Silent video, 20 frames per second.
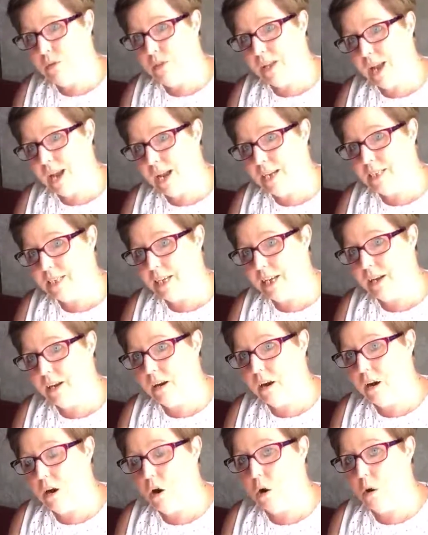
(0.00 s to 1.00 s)
with the
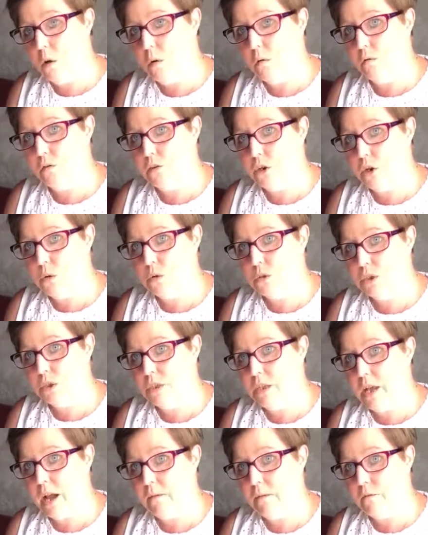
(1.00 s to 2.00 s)
idea of
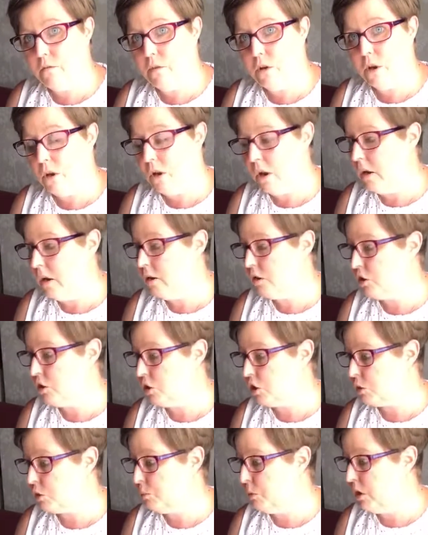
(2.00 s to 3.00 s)
using that for an
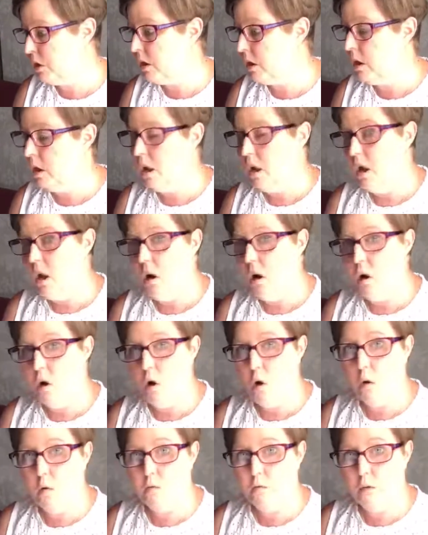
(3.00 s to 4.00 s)
adjustment
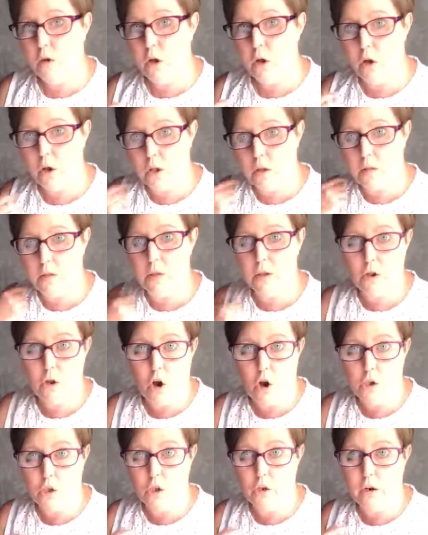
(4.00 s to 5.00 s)
of uh, the
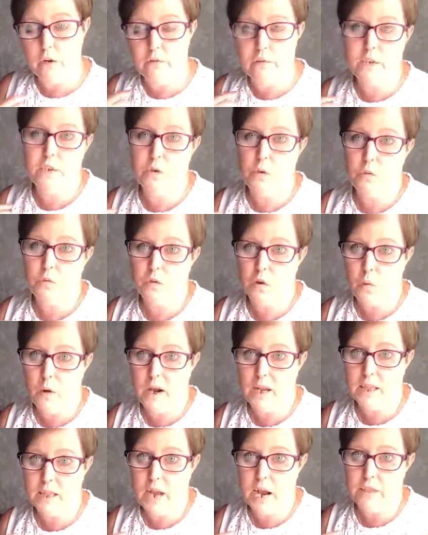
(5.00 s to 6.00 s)
collar if I don't
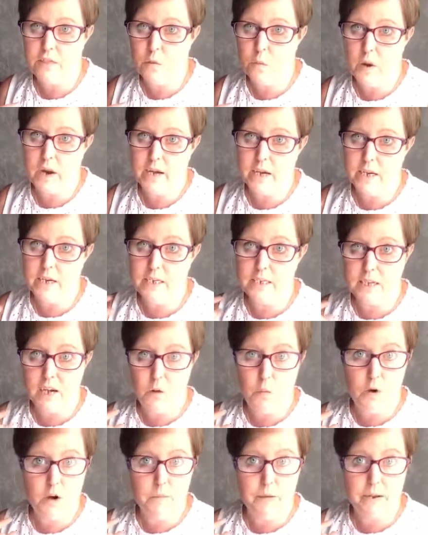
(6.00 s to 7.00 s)
quite like the way it is and I
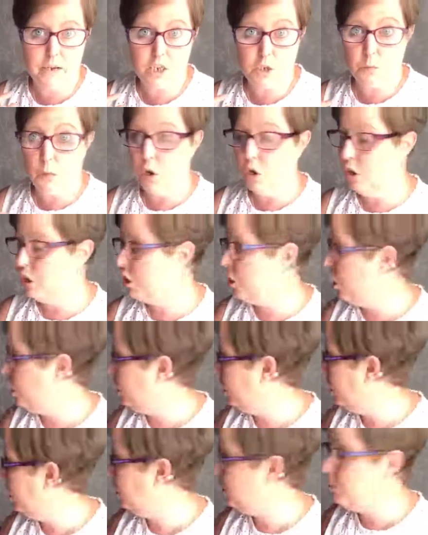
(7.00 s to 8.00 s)
want to make a smaller
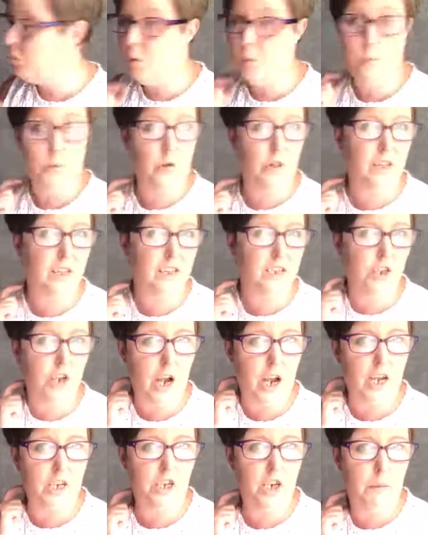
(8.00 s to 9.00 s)
collar, more, more
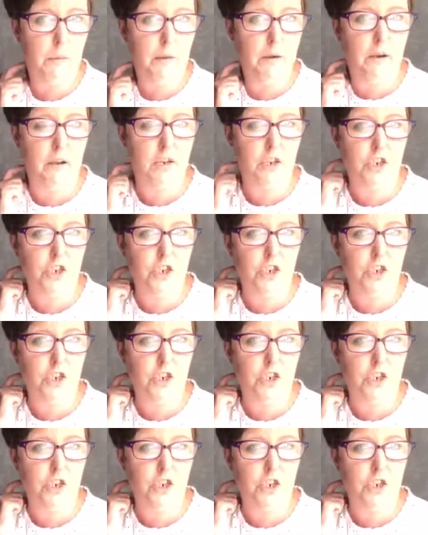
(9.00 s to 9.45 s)
a, Japan, a